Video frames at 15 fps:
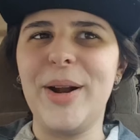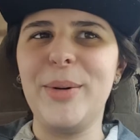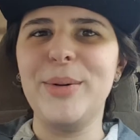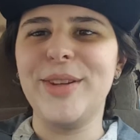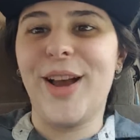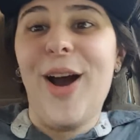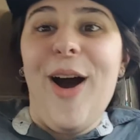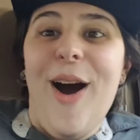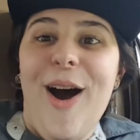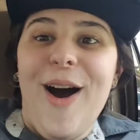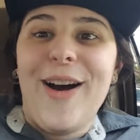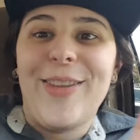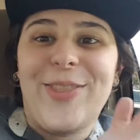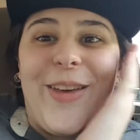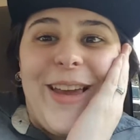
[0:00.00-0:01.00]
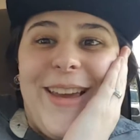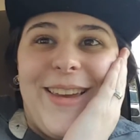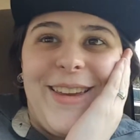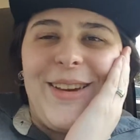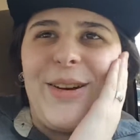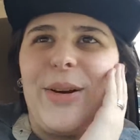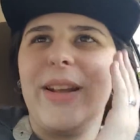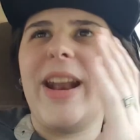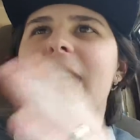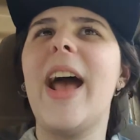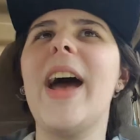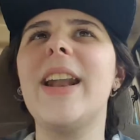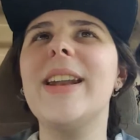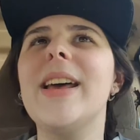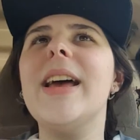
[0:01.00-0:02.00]
I was like, oh, thank you. And I
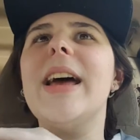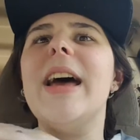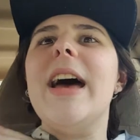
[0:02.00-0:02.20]
had